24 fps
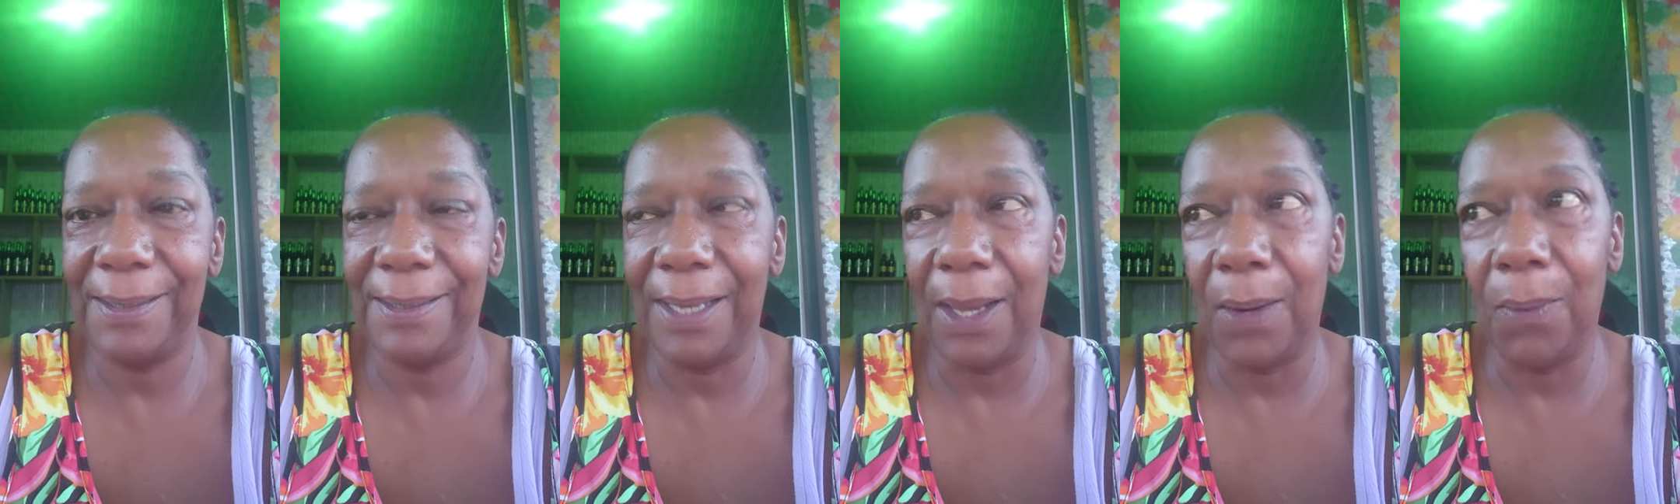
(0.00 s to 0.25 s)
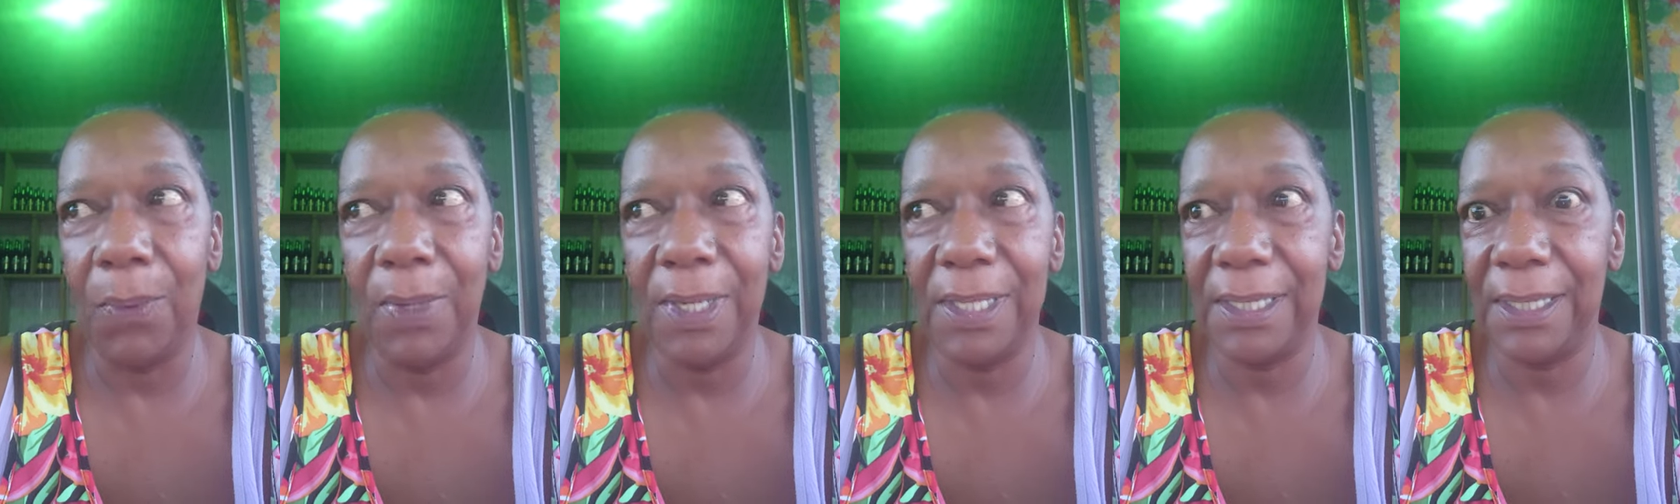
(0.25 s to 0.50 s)

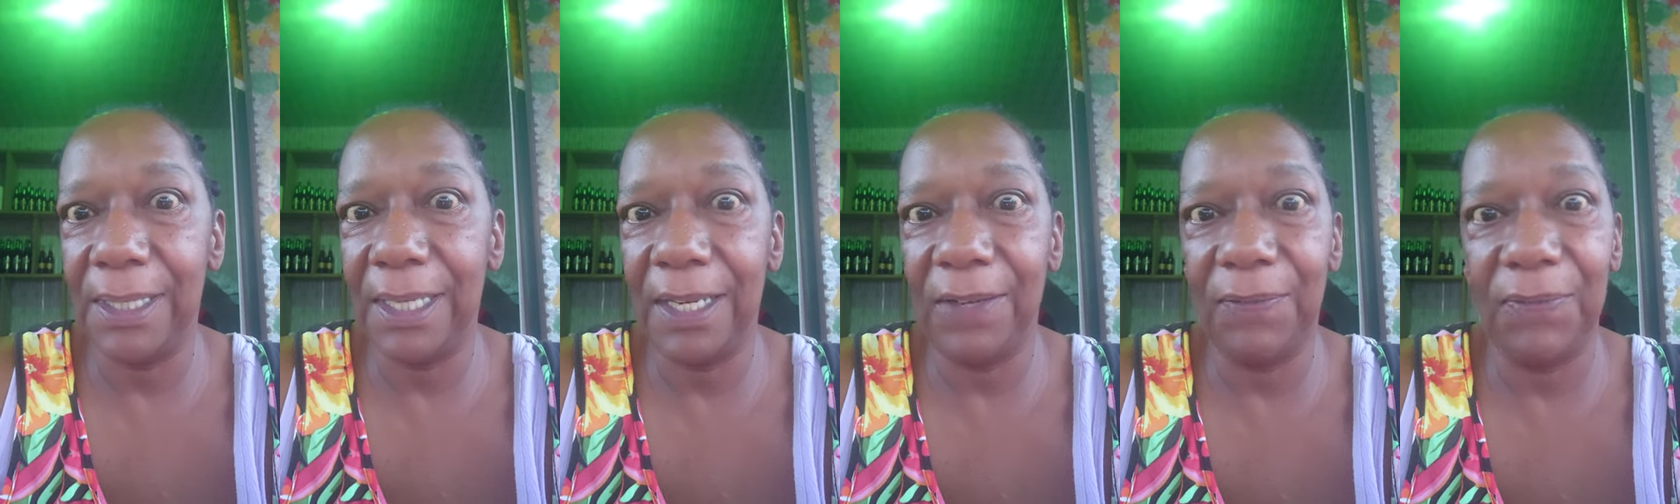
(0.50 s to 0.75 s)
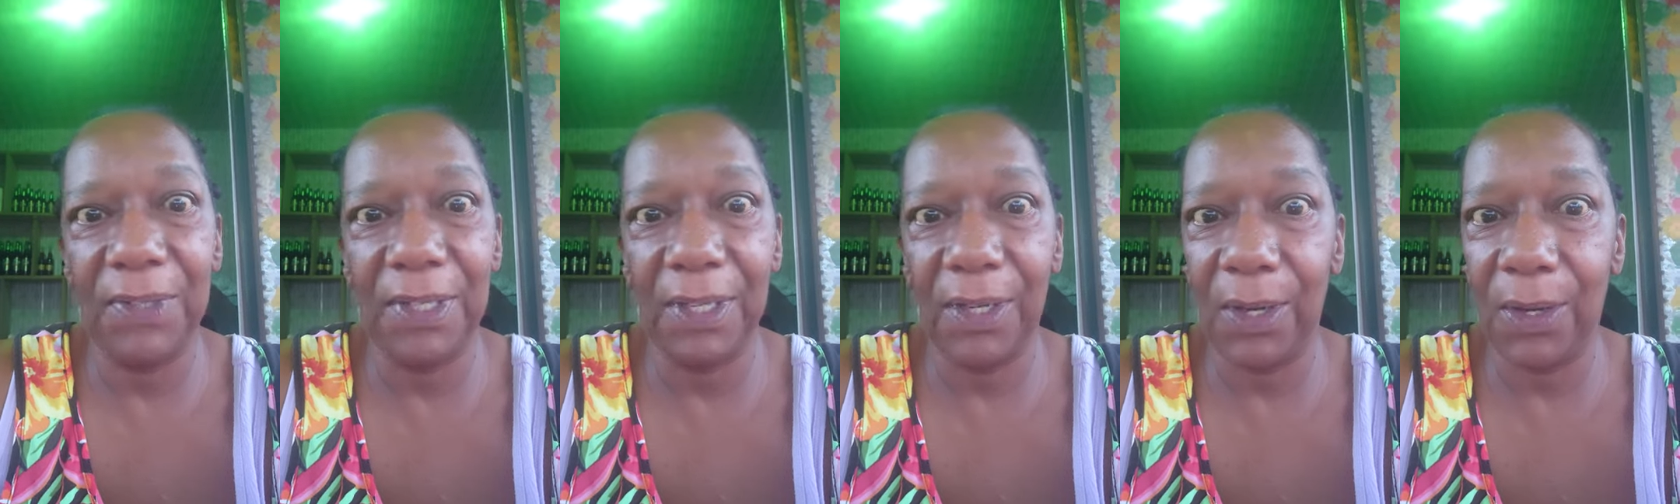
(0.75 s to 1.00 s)
that wasn't
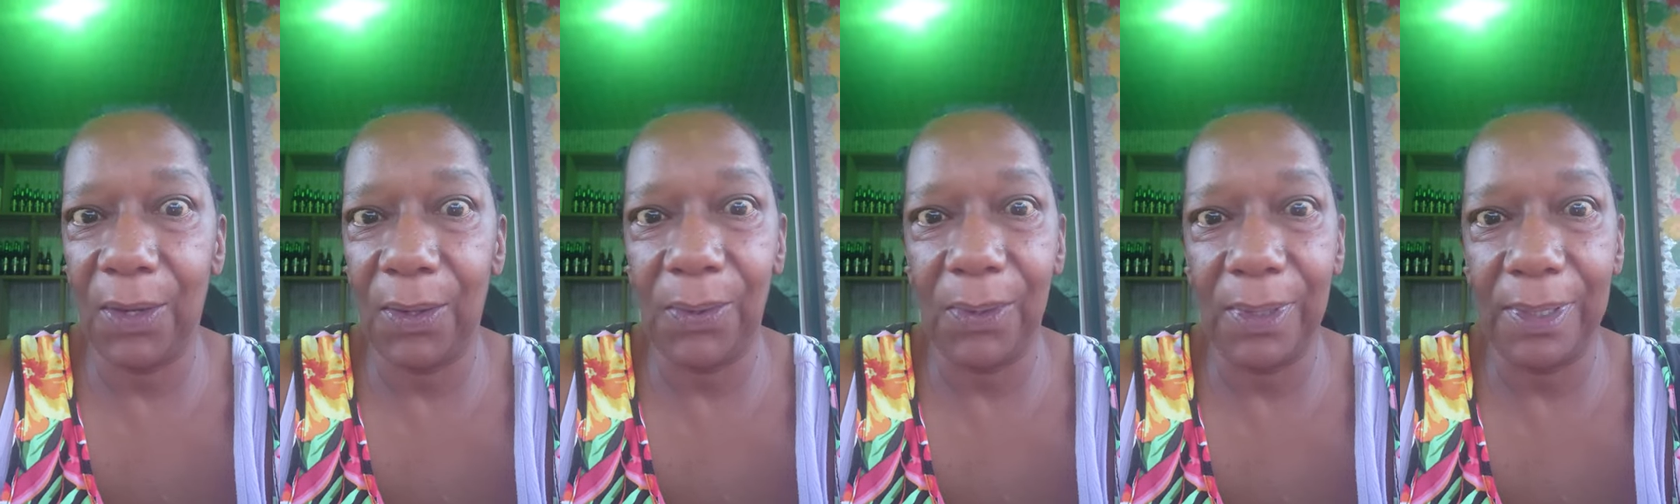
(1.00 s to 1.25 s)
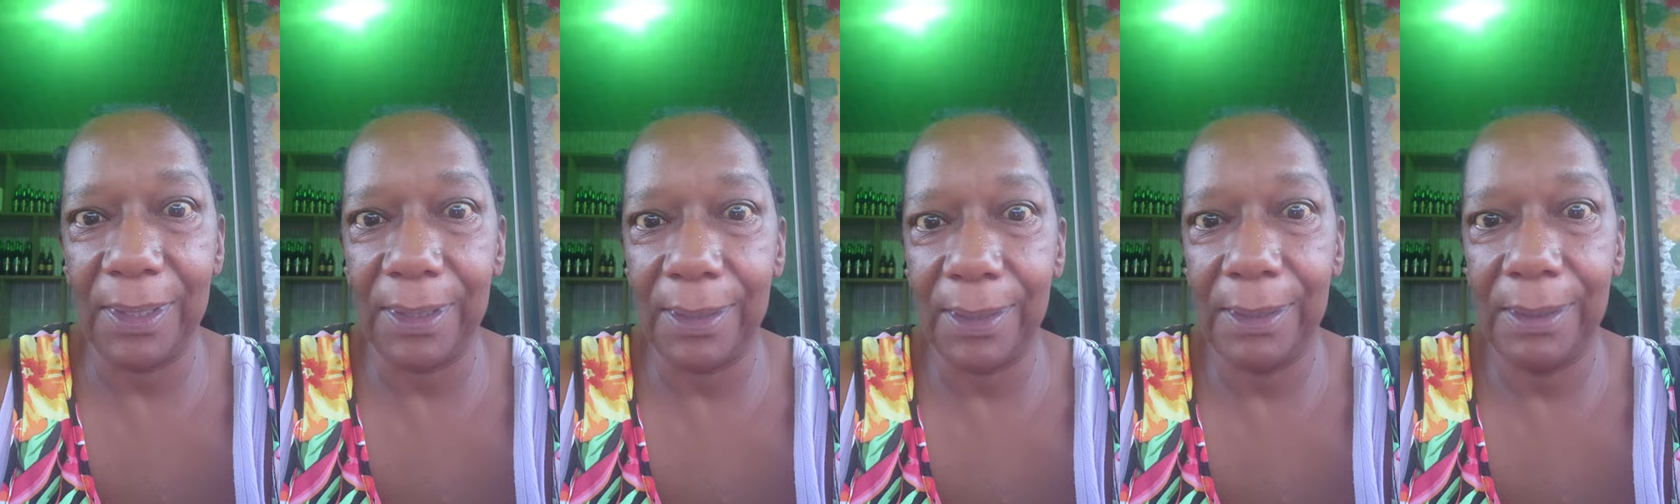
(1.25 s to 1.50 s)
even a
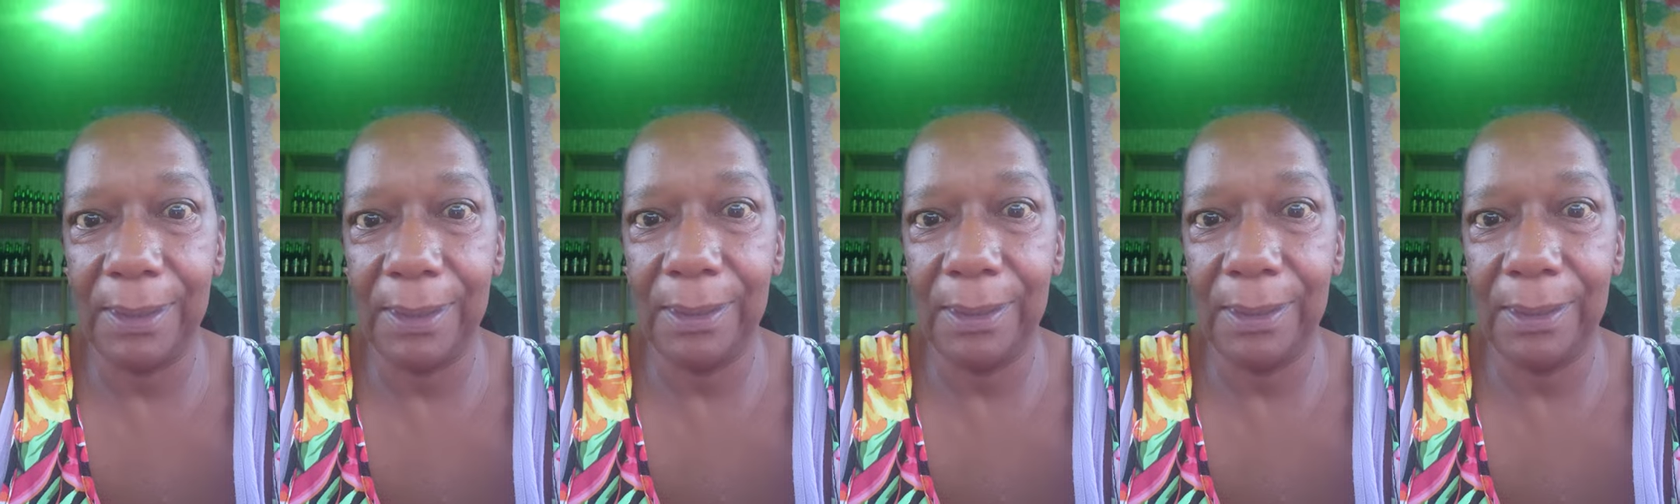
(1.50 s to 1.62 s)
Coke,